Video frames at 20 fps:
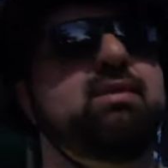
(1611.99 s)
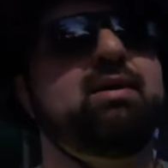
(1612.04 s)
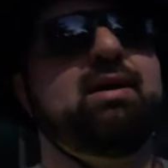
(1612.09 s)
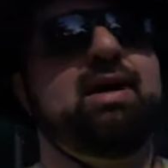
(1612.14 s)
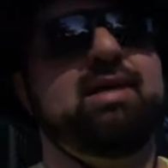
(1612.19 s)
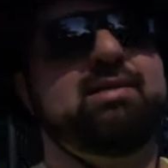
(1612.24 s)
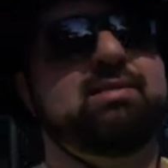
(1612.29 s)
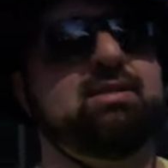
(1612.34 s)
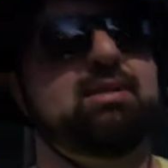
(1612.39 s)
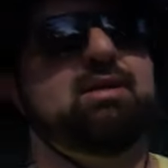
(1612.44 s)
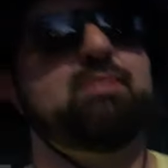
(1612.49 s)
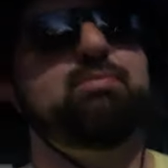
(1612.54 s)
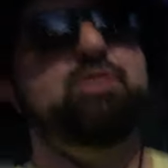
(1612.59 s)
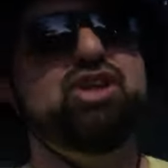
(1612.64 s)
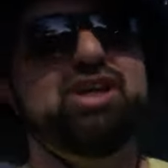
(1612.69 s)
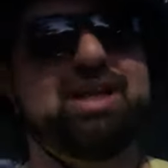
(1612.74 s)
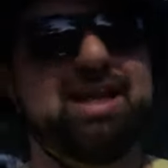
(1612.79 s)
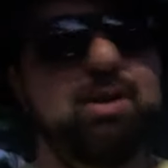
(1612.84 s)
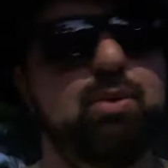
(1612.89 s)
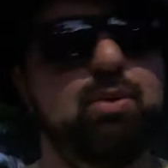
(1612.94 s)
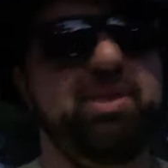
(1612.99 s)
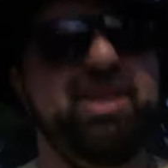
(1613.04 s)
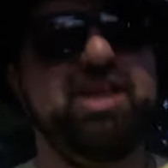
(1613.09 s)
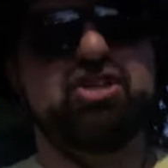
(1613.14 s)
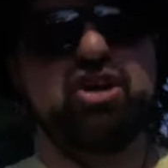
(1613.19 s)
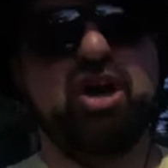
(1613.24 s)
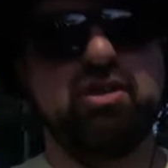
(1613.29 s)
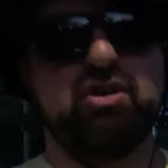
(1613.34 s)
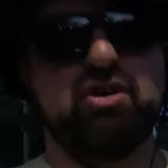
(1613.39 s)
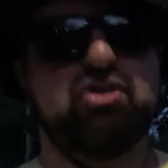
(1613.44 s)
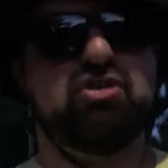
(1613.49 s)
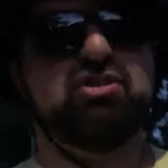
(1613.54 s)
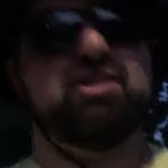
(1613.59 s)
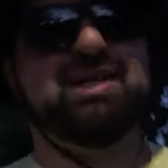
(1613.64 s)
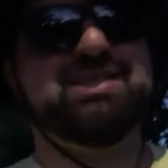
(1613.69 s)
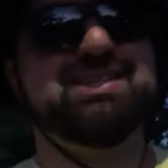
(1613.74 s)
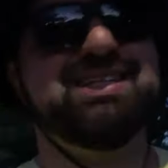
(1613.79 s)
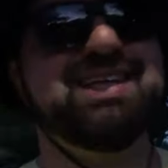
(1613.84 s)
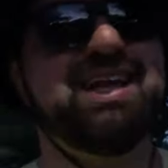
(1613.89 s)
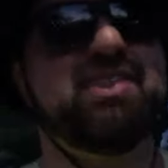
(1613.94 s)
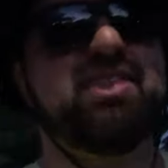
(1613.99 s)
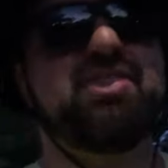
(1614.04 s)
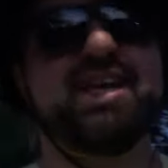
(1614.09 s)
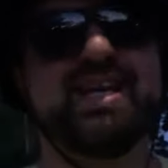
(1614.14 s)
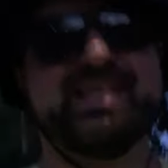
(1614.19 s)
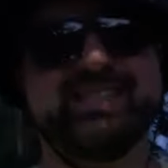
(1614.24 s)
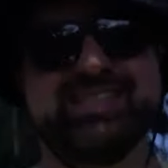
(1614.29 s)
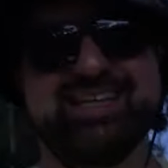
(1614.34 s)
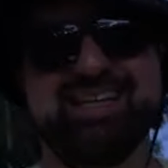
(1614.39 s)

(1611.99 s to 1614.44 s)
and to communicate with each other and to get the things